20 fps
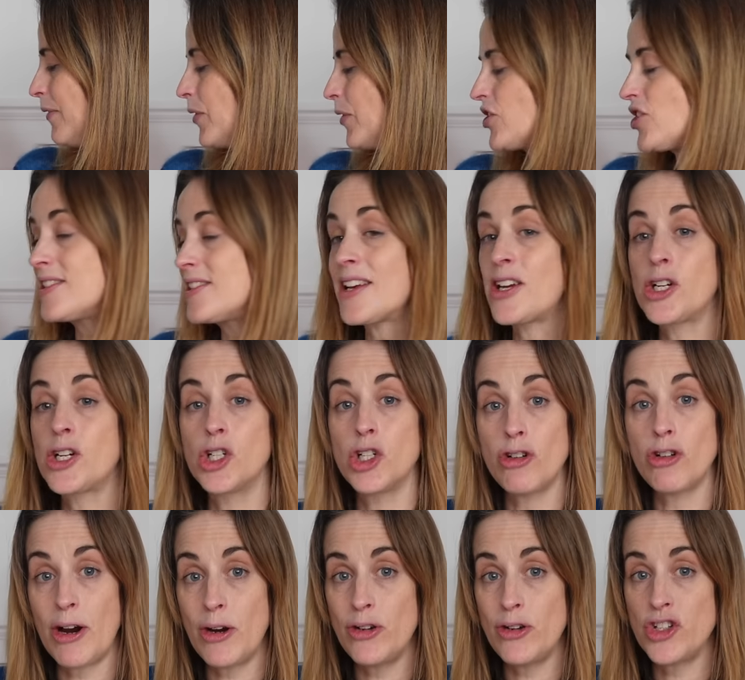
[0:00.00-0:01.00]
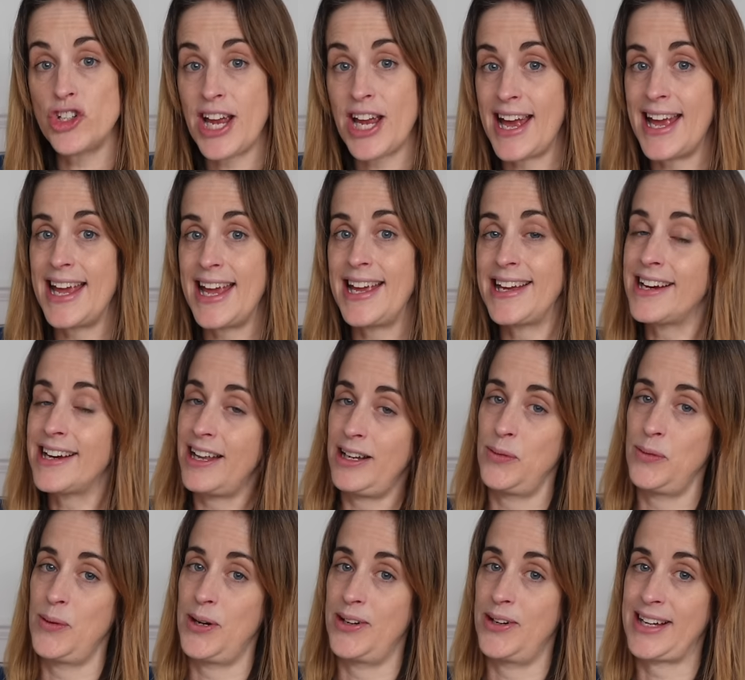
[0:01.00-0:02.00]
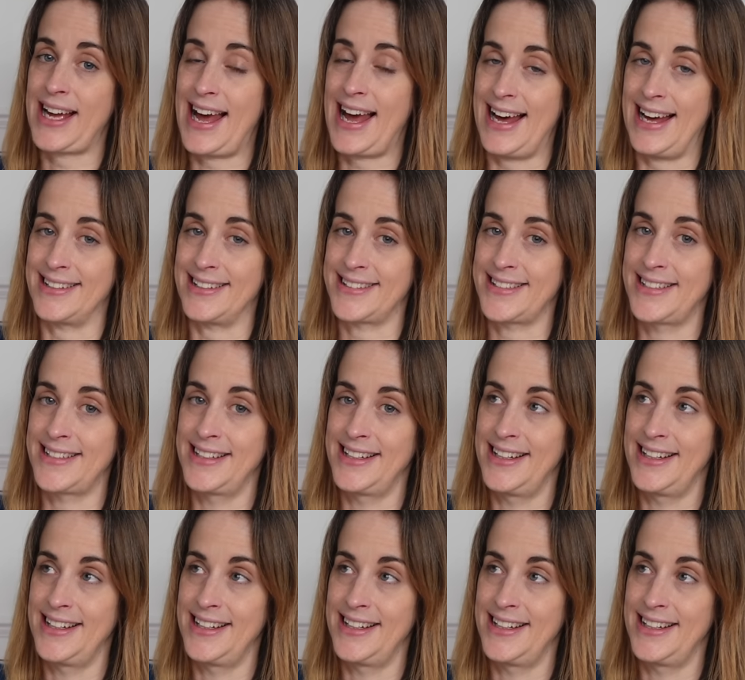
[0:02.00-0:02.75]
which is a crochet colourwork hat.